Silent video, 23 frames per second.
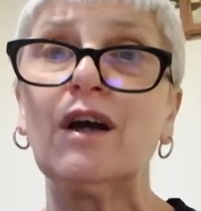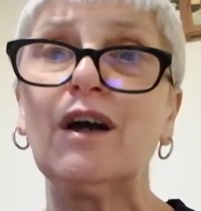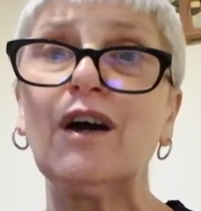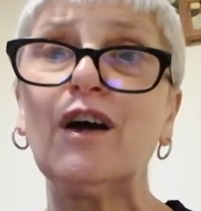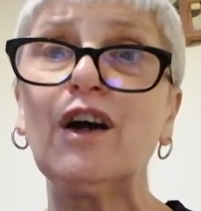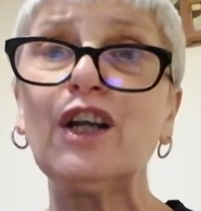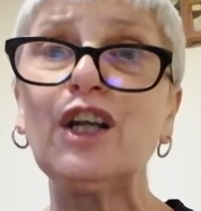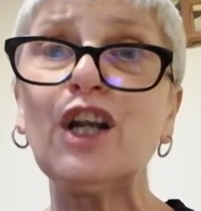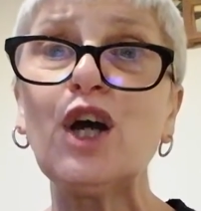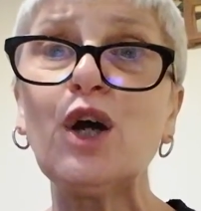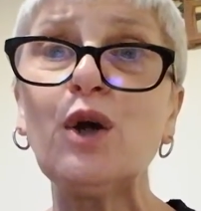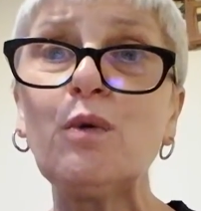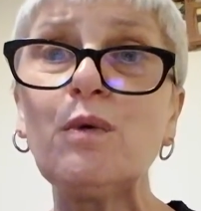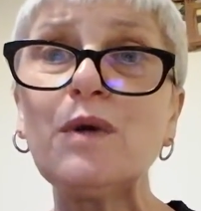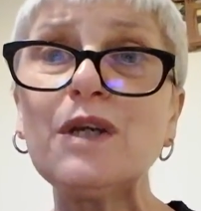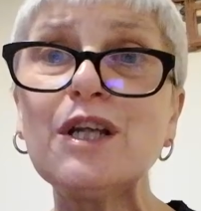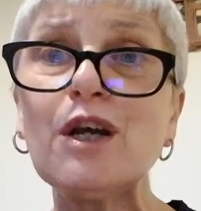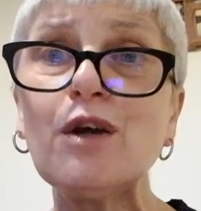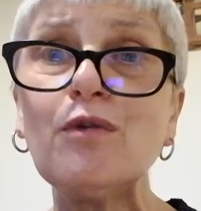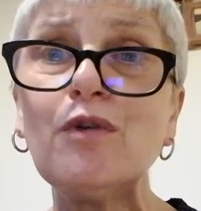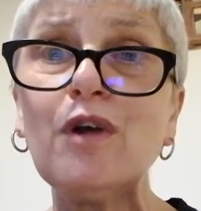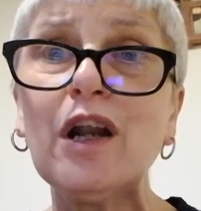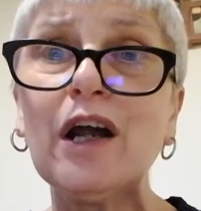"I know we
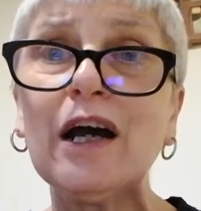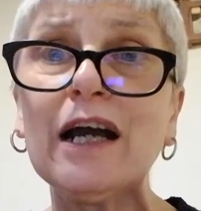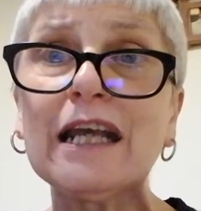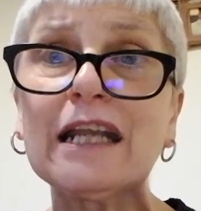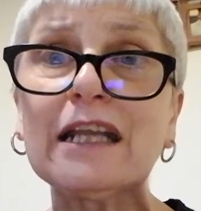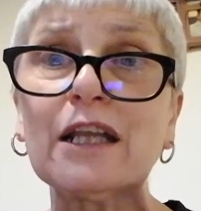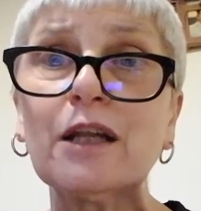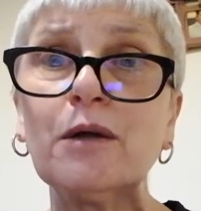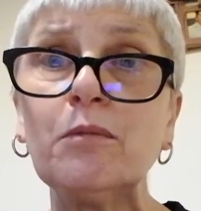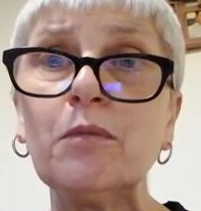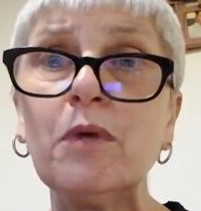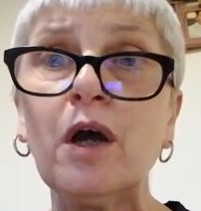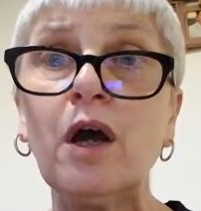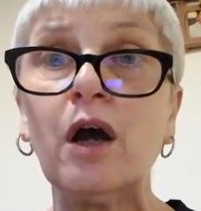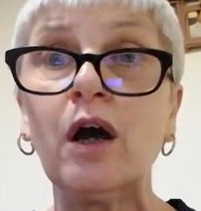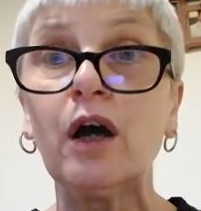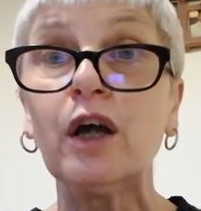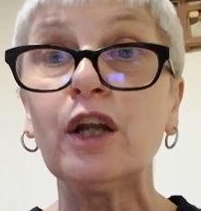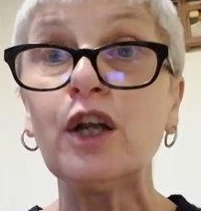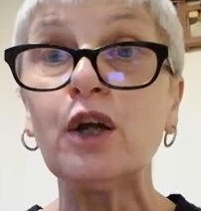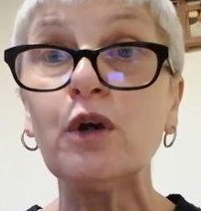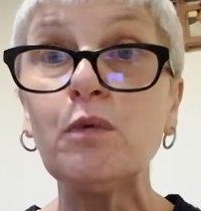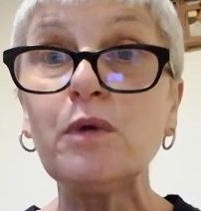don't like them.
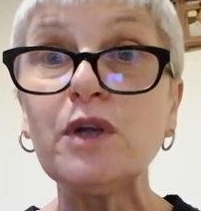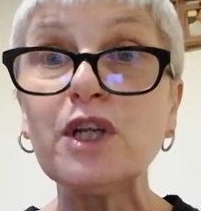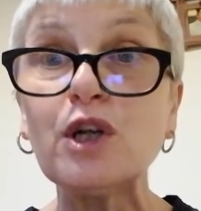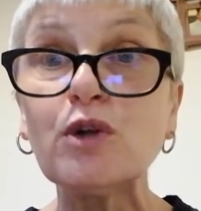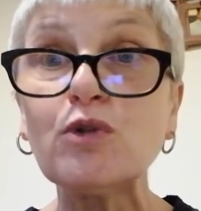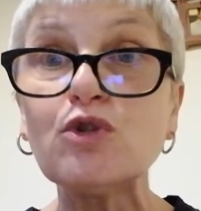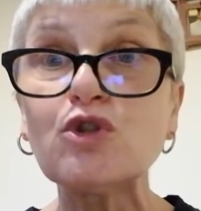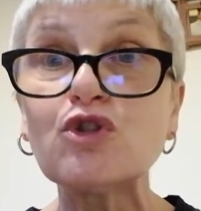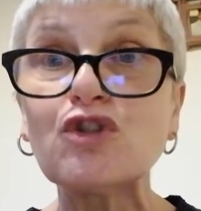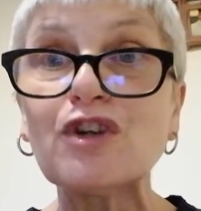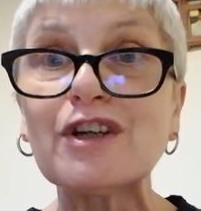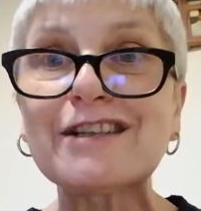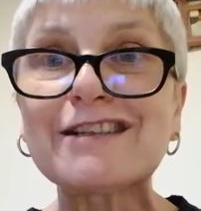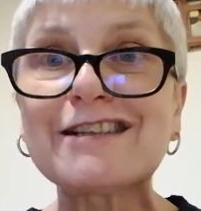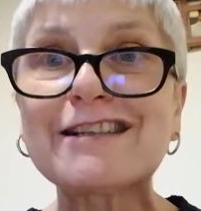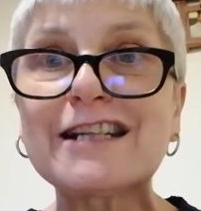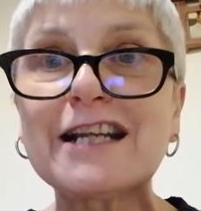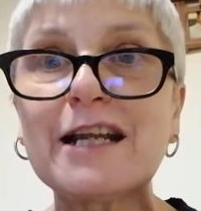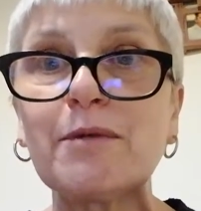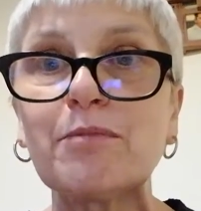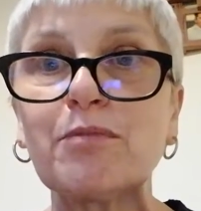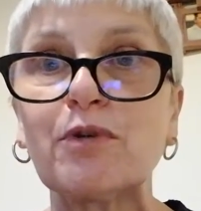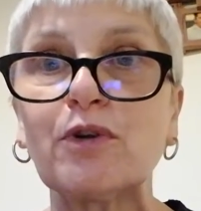I know we don't trust
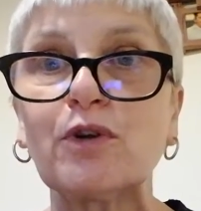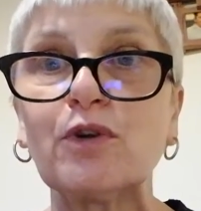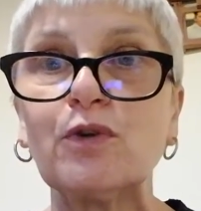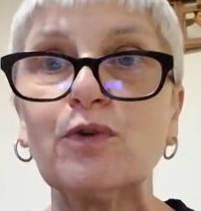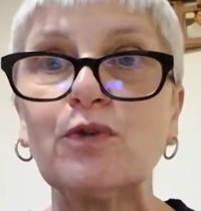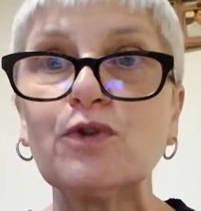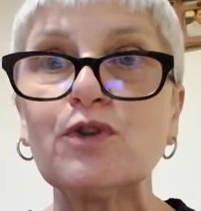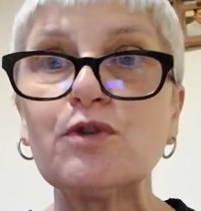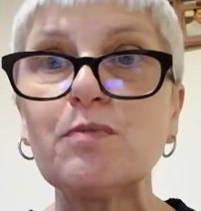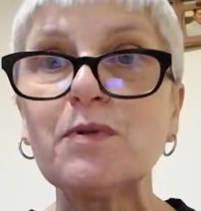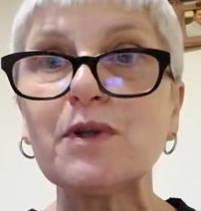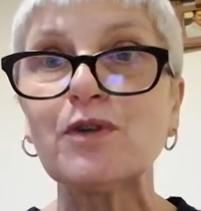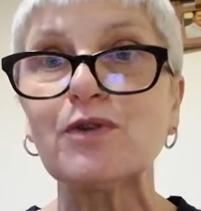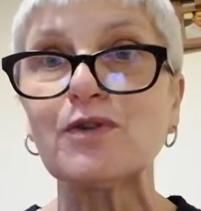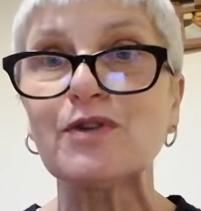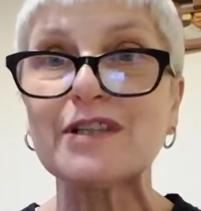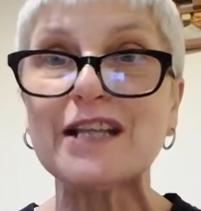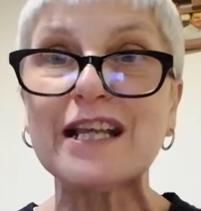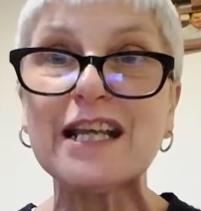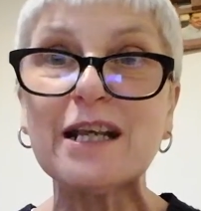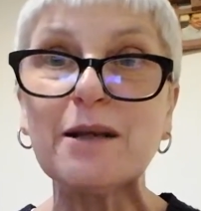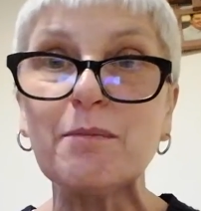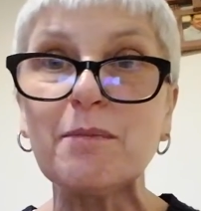leprechauns because
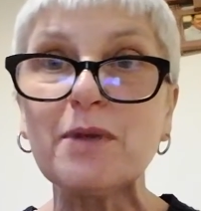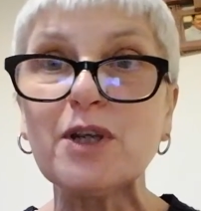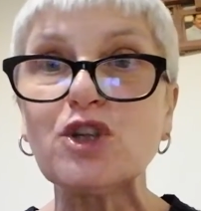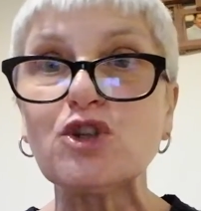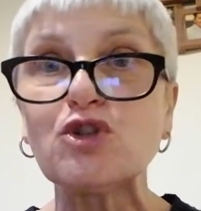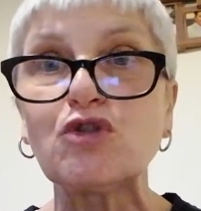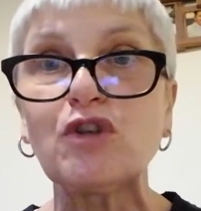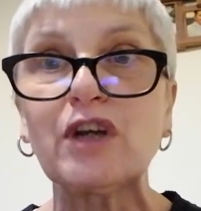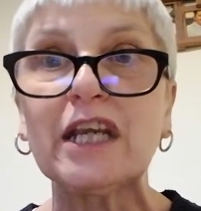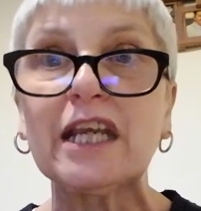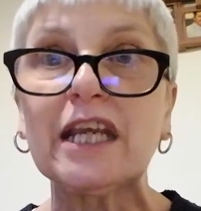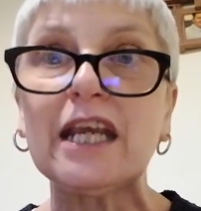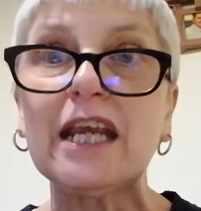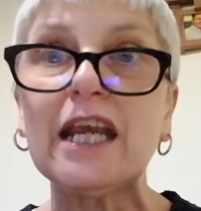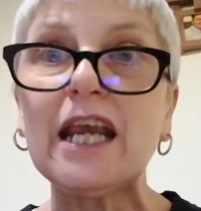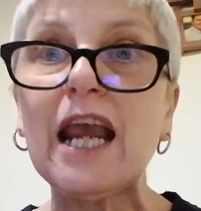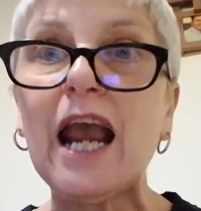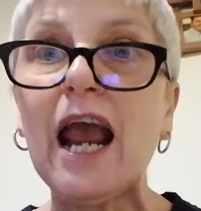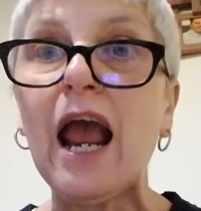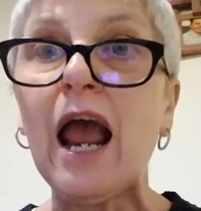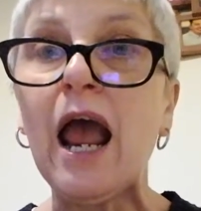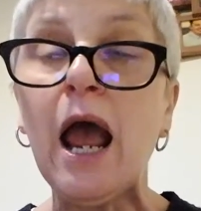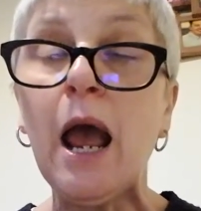they can be
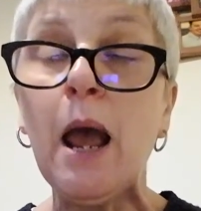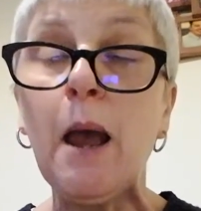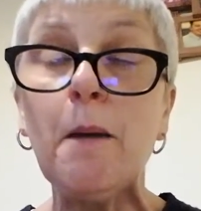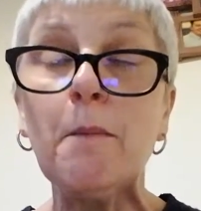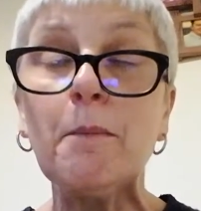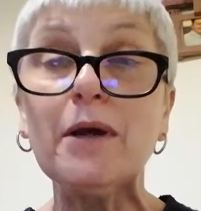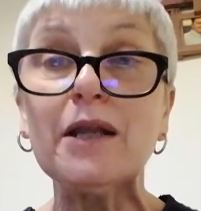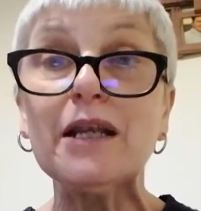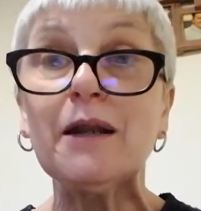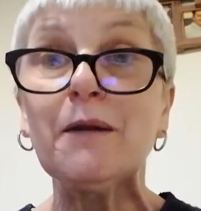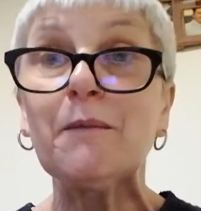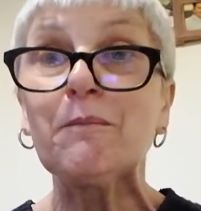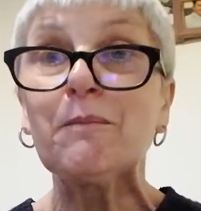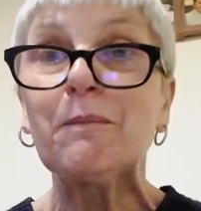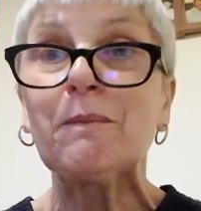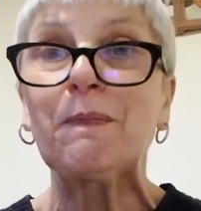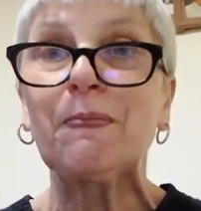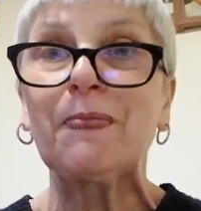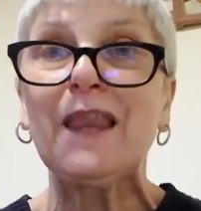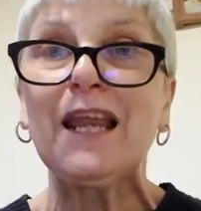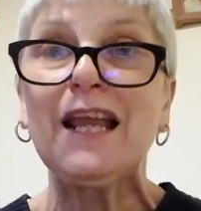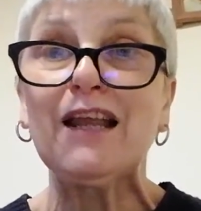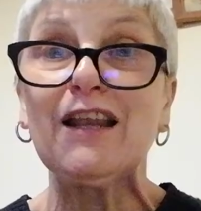tricky, but
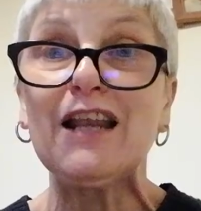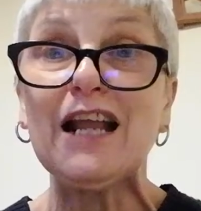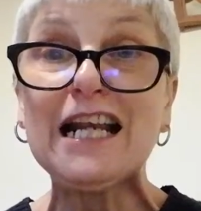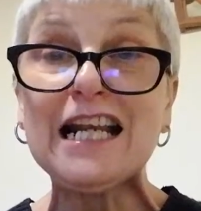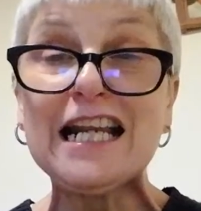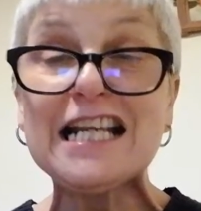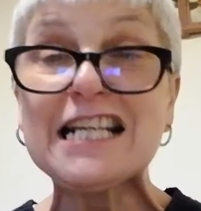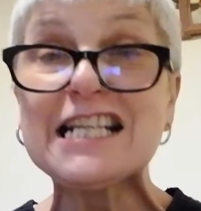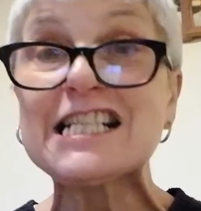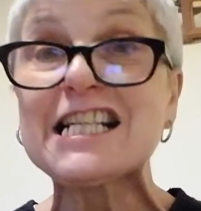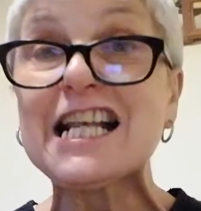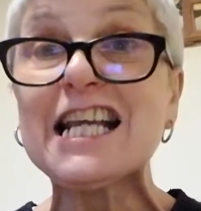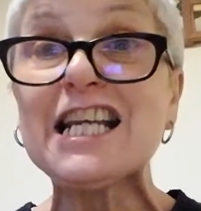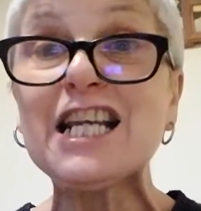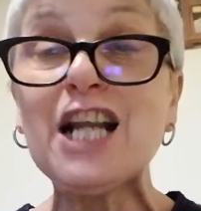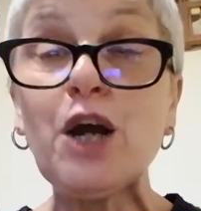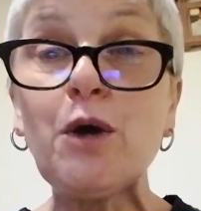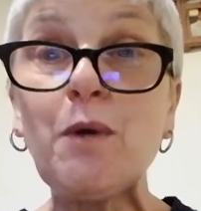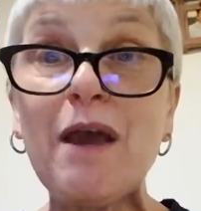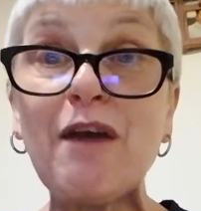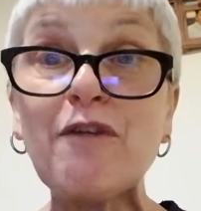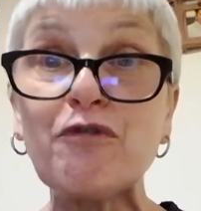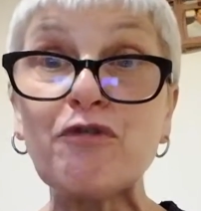at least they
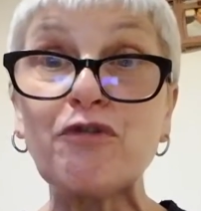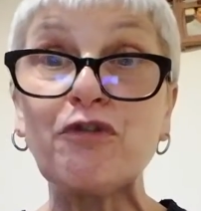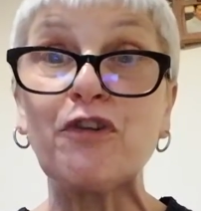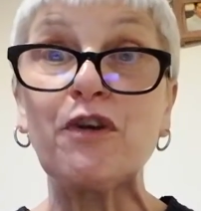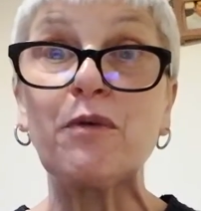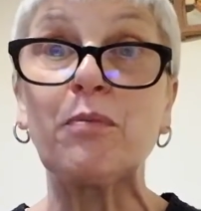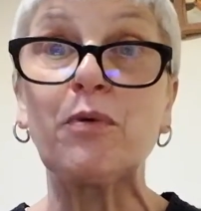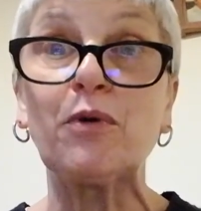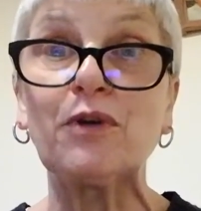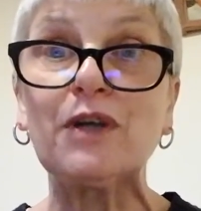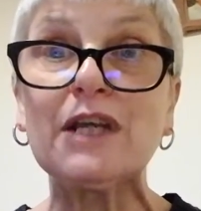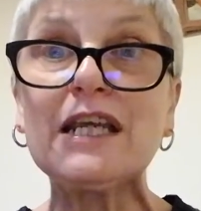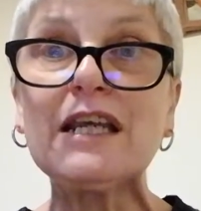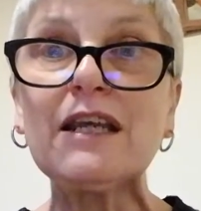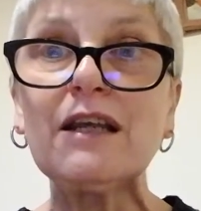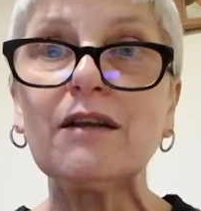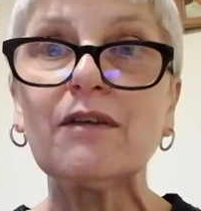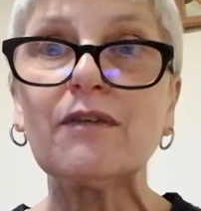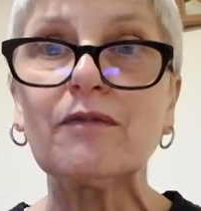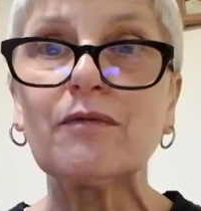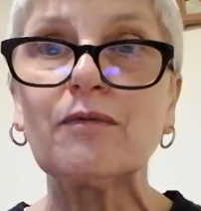know everybody."